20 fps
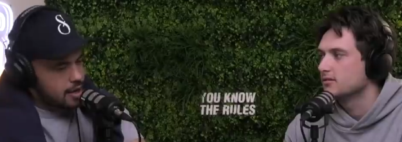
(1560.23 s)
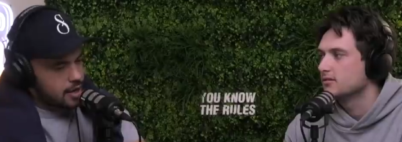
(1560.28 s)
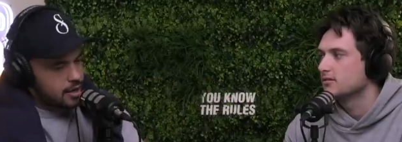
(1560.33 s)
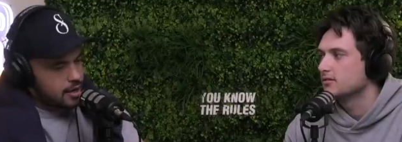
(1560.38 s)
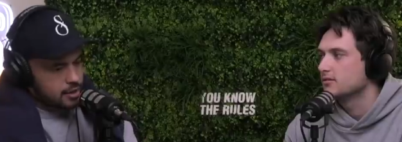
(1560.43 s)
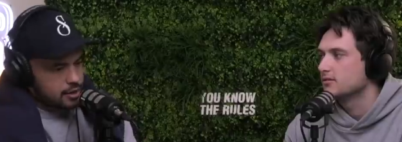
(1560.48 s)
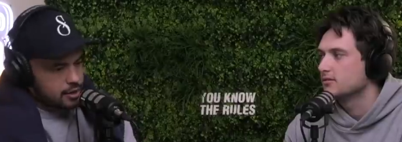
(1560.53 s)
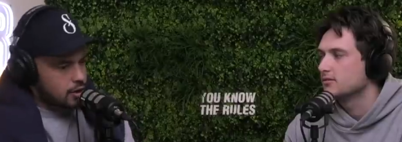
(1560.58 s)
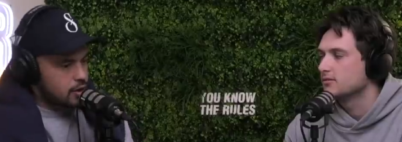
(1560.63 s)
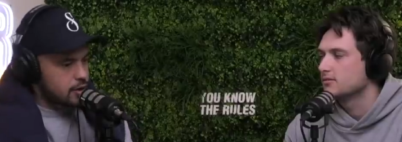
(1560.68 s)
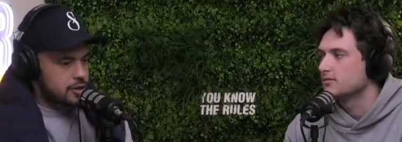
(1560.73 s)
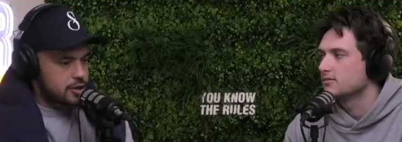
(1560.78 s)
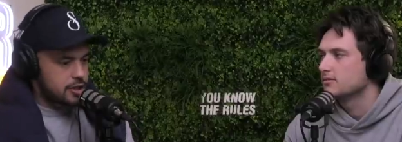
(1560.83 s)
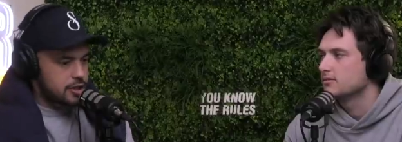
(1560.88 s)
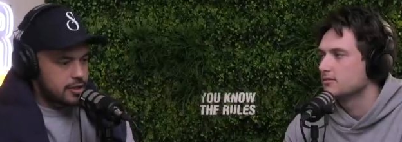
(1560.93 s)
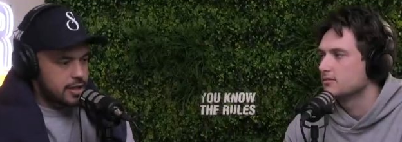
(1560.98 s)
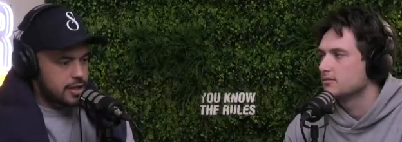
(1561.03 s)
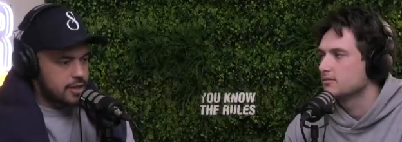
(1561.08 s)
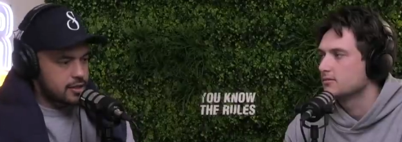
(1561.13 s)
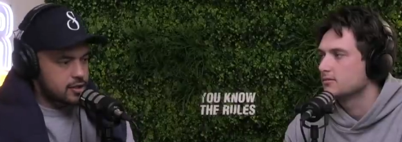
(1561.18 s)
Speaker 1: And the knowledge
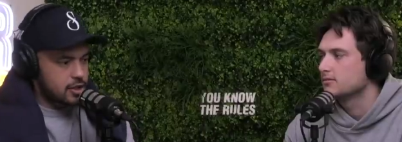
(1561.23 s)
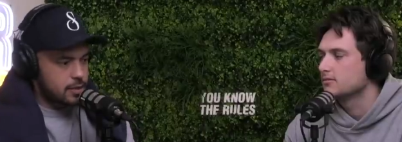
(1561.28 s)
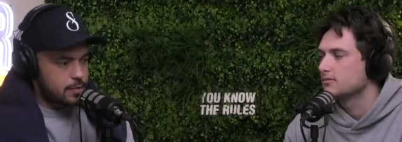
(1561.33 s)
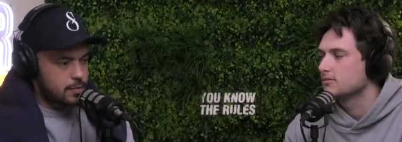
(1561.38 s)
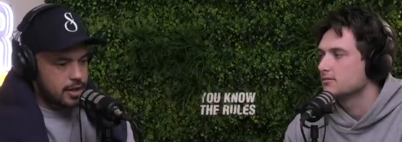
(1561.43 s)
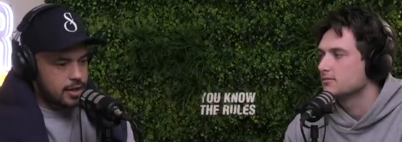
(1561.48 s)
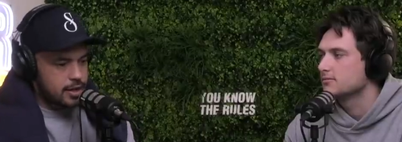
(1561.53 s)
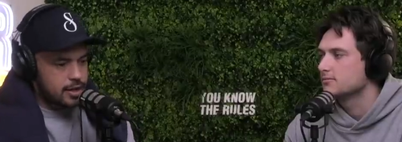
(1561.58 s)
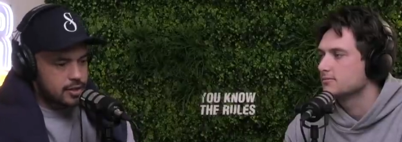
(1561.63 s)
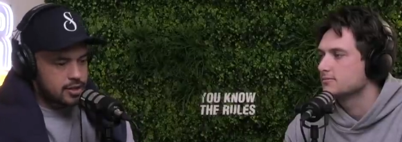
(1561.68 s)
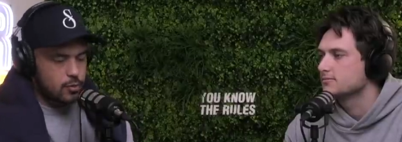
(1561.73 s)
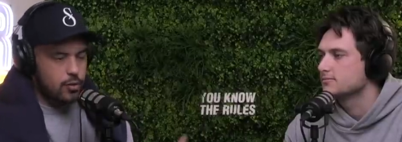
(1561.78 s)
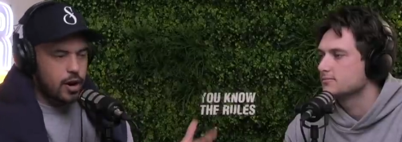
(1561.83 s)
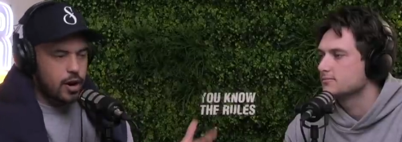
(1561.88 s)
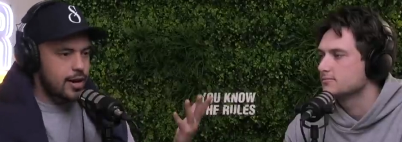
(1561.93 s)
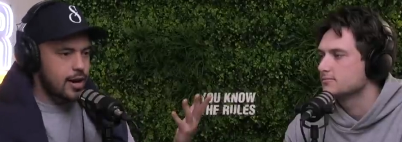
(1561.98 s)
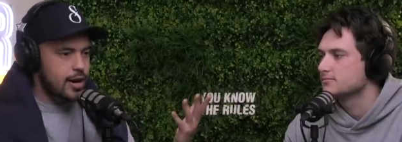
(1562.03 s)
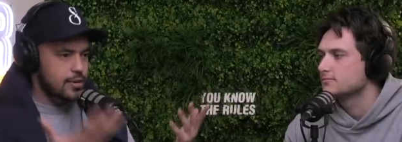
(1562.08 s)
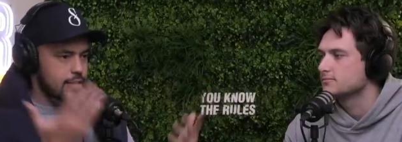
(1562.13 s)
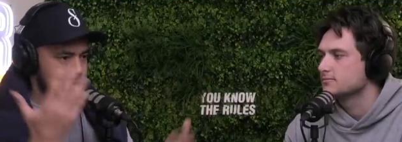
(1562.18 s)
that's going to be in there. So
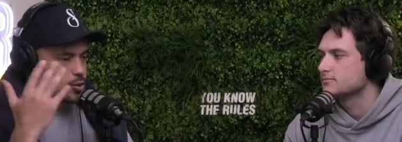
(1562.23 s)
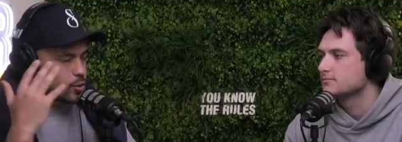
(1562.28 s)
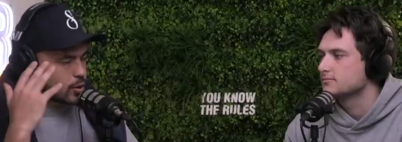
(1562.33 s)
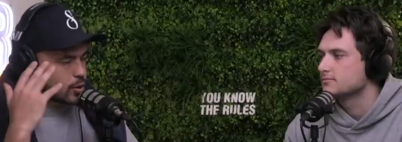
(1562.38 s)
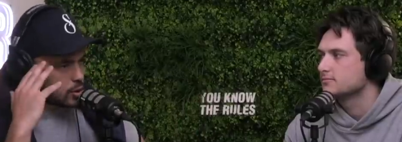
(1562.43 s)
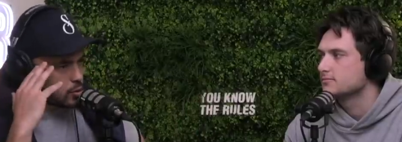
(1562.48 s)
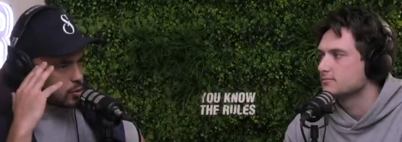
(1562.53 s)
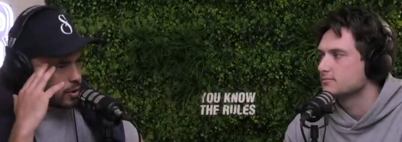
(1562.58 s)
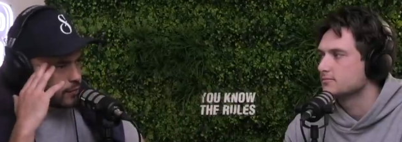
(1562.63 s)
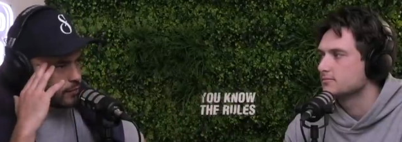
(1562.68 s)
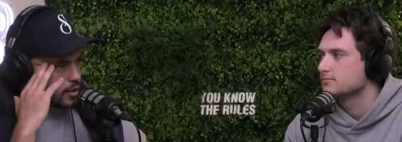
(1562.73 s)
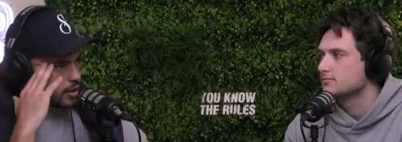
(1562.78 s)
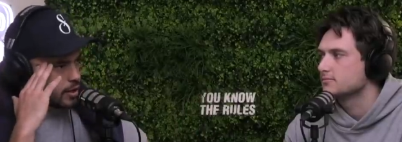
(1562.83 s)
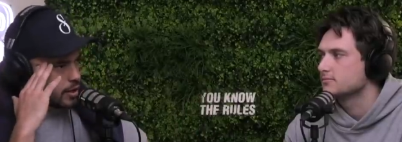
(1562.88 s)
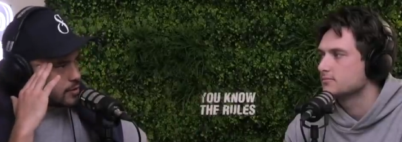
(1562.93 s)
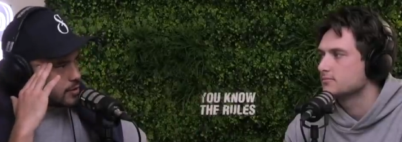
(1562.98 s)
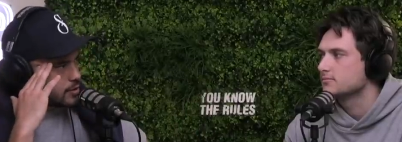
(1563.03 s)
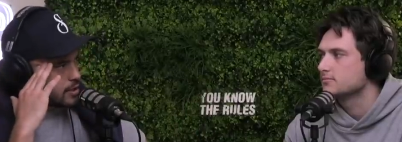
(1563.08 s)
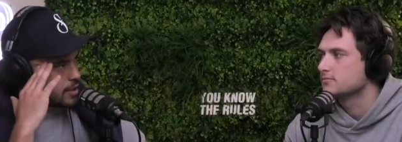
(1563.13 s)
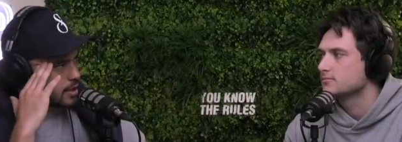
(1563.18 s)
right now, there's 23
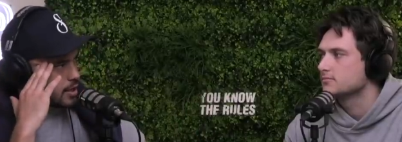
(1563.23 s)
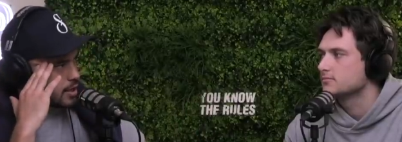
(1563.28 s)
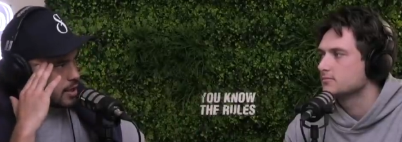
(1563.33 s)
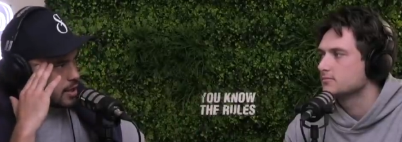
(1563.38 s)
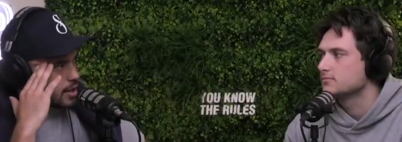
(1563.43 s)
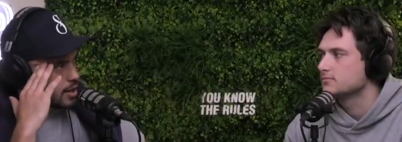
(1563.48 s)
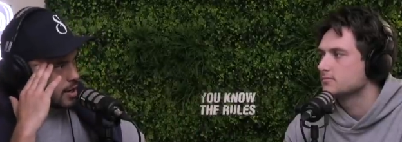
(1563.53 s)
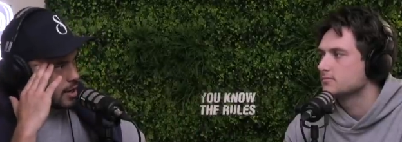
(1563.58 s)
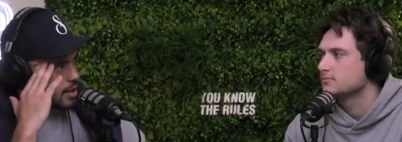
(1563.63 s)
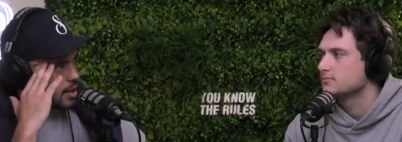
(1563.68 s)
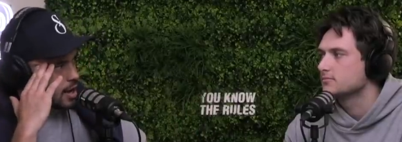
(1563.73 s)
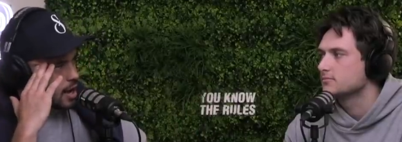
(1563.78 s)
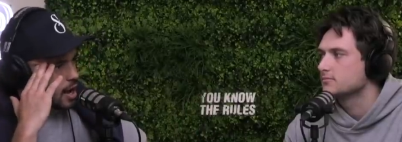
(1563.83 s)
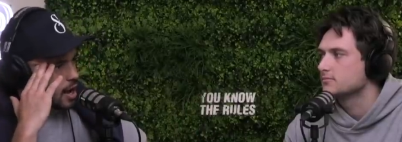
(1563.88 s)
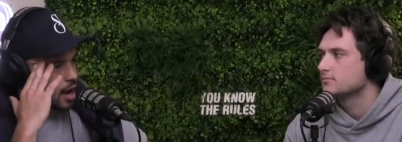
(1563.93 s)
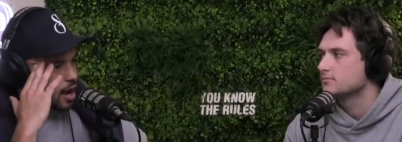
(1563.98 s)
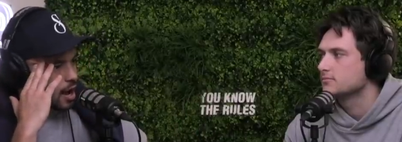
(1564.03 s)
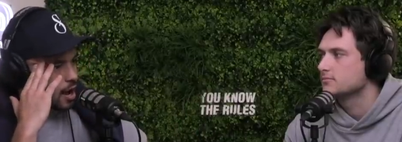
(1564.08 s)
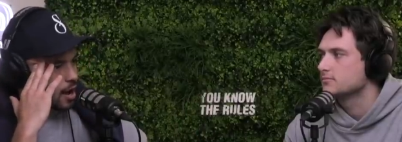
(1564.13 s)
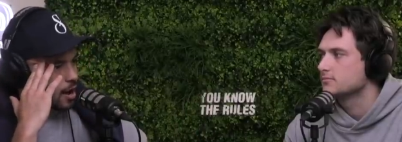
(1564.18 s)
videos in there.
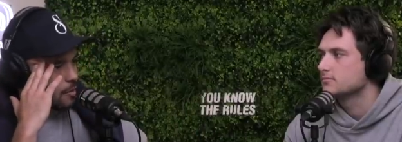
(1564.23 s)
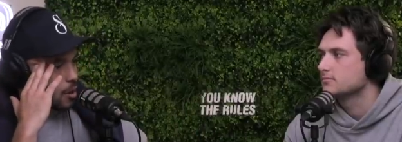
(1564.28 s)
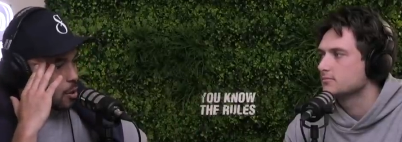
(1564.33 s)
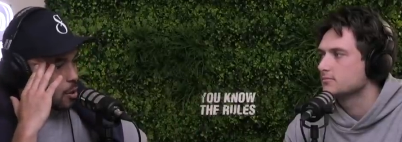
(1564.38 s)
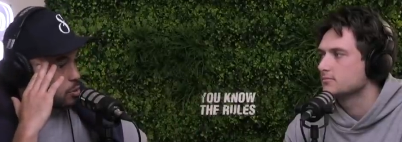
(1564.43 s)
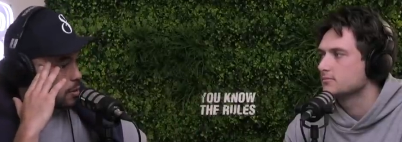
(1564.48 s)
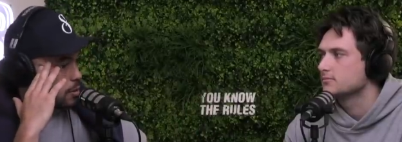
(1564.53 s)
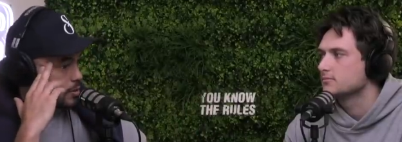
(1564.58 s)
Um, I'll